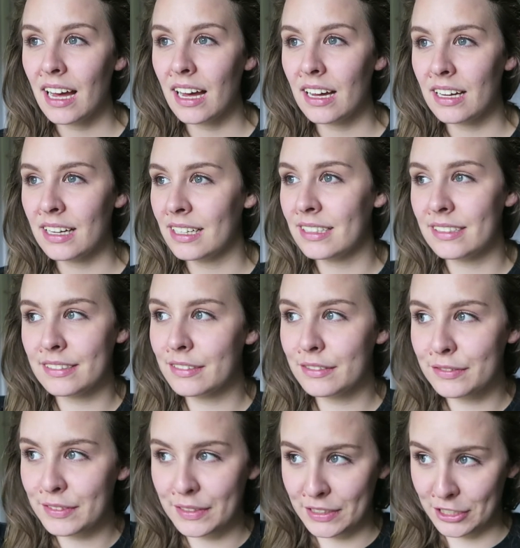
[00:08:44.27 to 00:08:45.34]

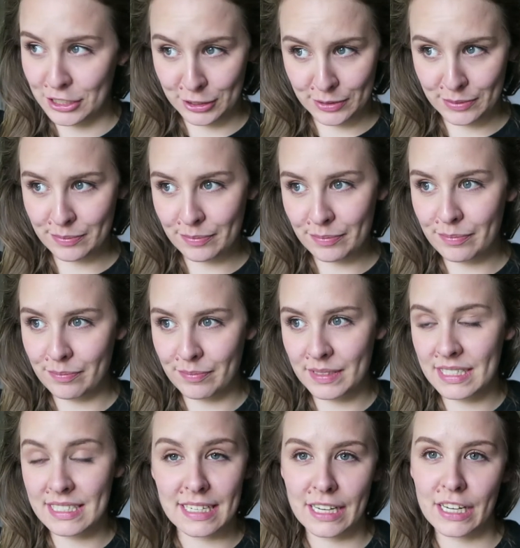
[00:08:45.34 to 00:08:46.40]
for just
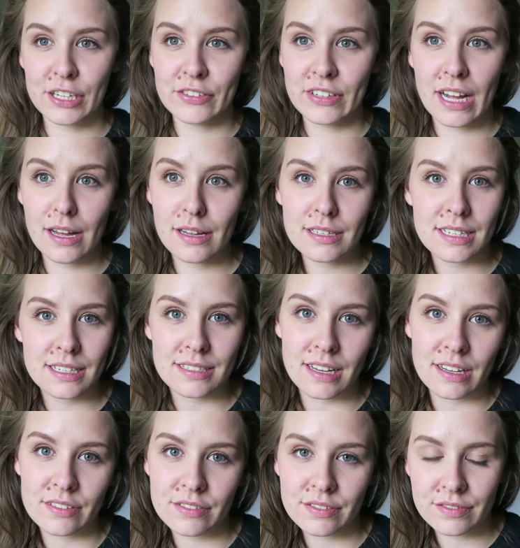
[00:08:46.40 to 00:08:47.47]
sticking around as
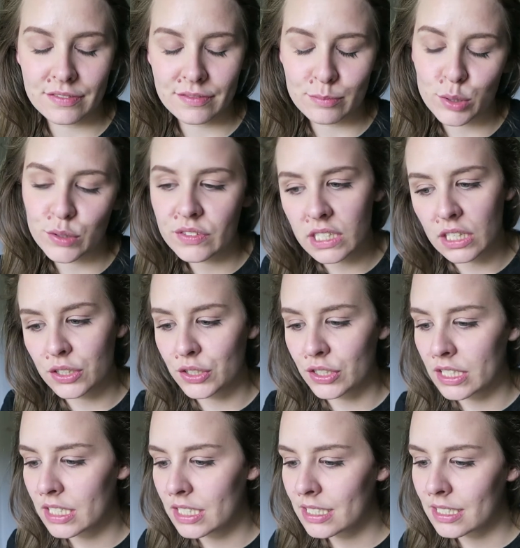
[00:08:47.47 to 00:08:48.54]
I've moved
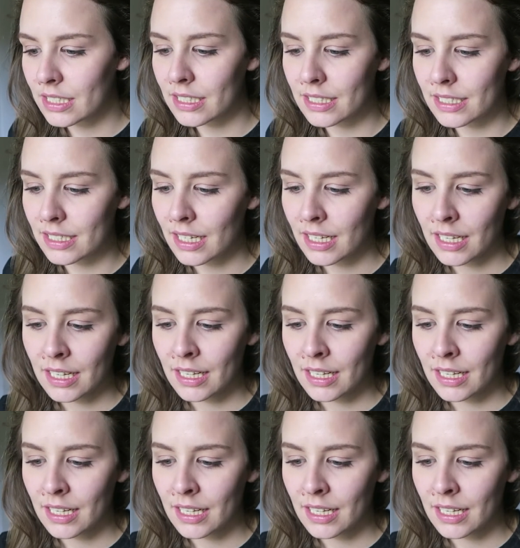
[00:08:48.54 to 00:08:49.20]
countries and